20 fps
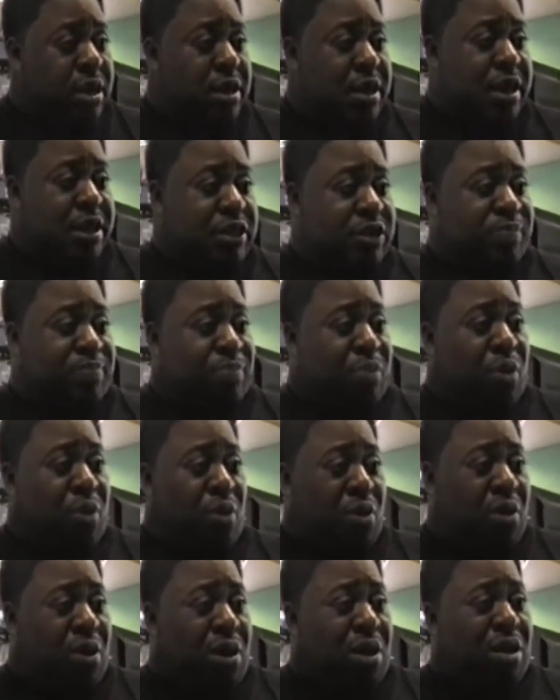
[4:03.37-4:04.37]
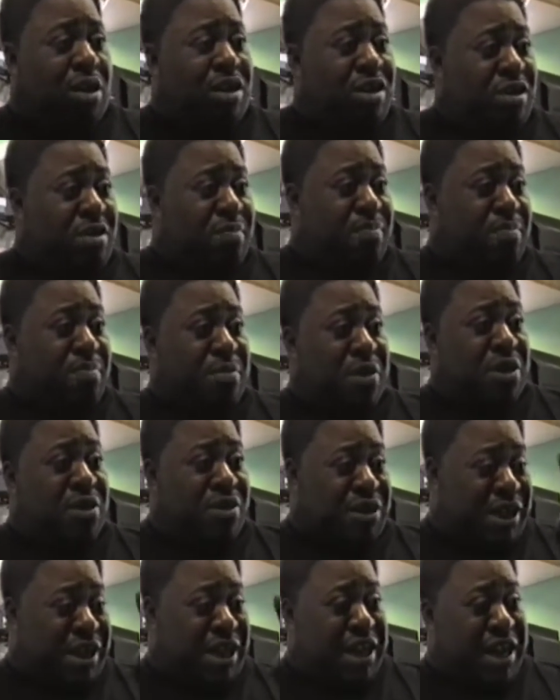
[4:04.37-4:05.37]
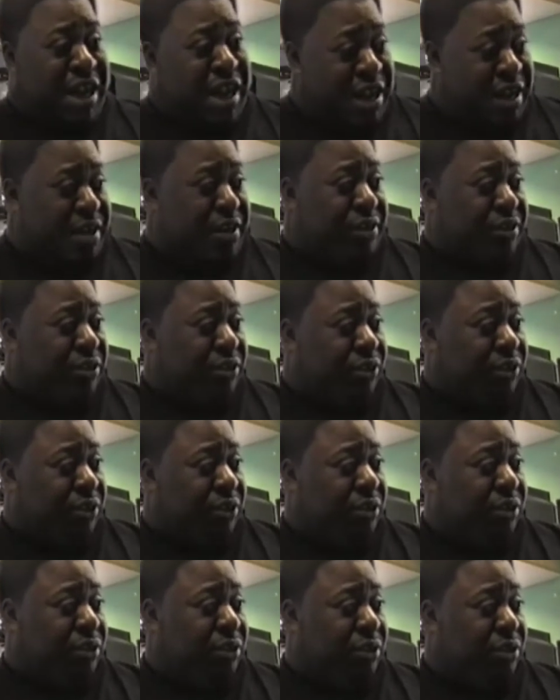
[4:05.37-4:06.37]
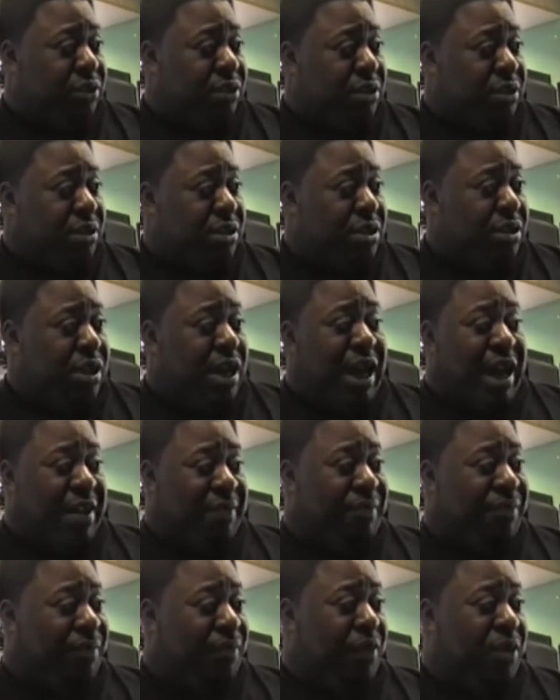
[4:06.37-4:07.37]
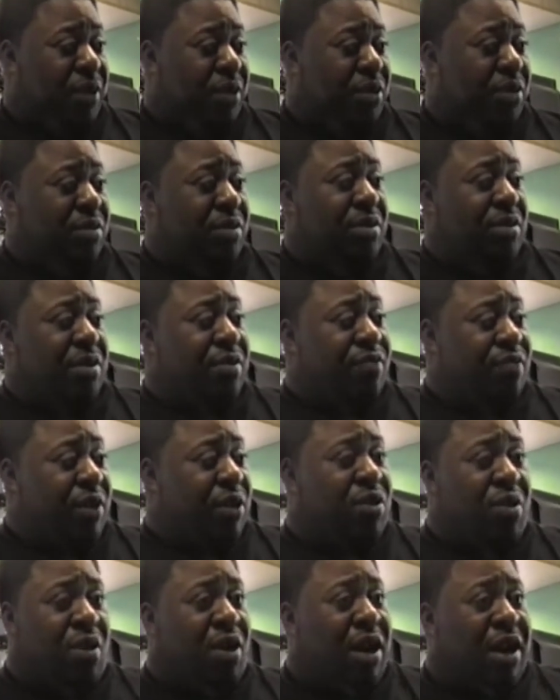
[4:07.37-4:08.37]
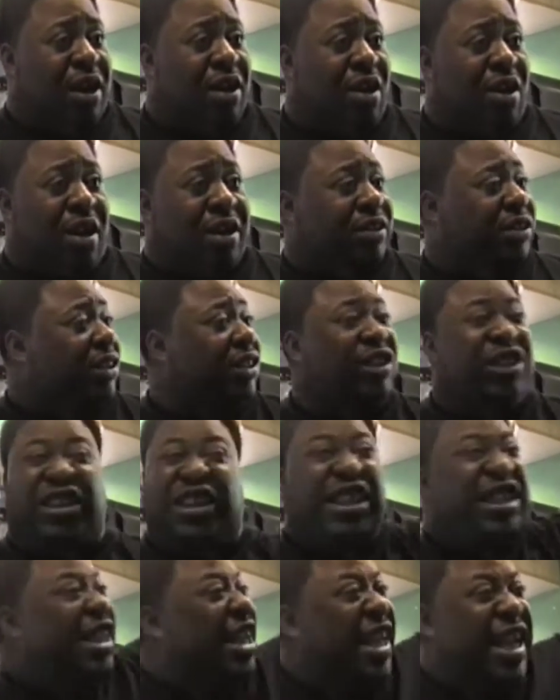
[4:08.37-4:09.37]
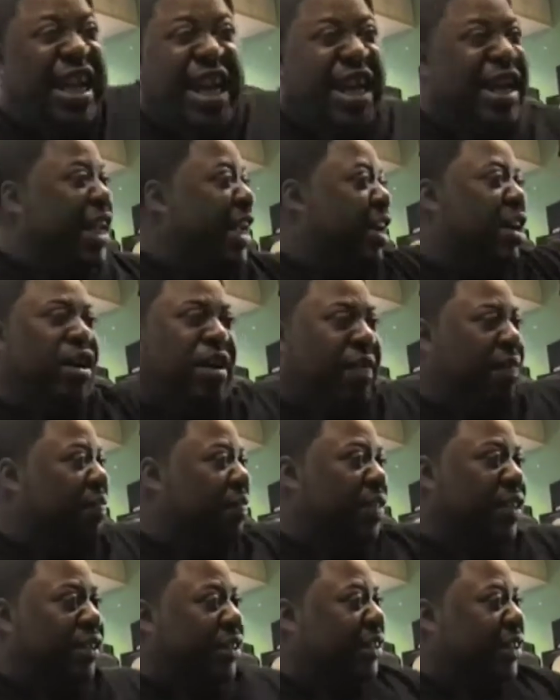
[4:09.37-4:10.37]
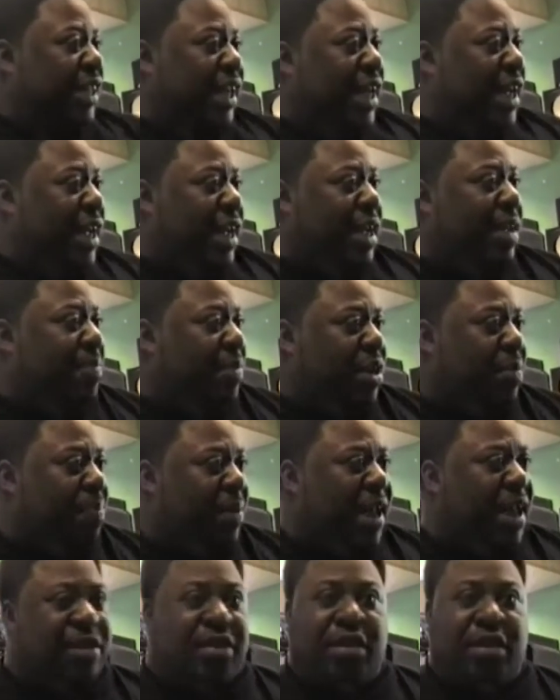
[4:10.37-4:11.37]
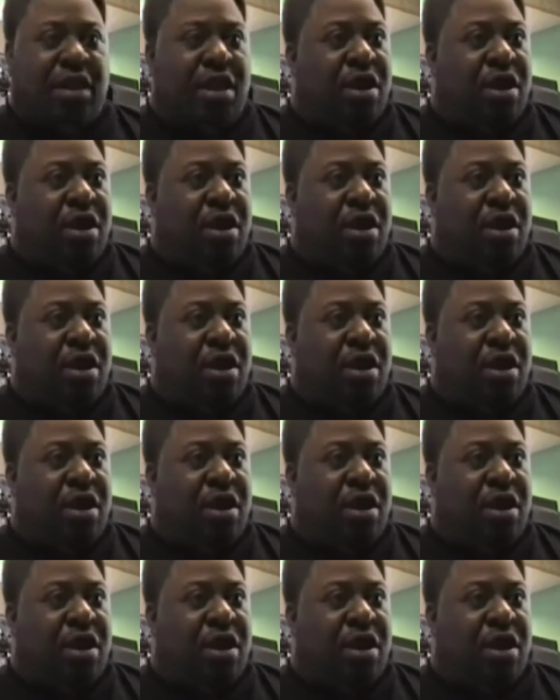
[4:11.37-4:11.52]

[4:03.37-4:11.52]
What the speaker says: there's more millionaires, I feel, recording artists than any other time in the past.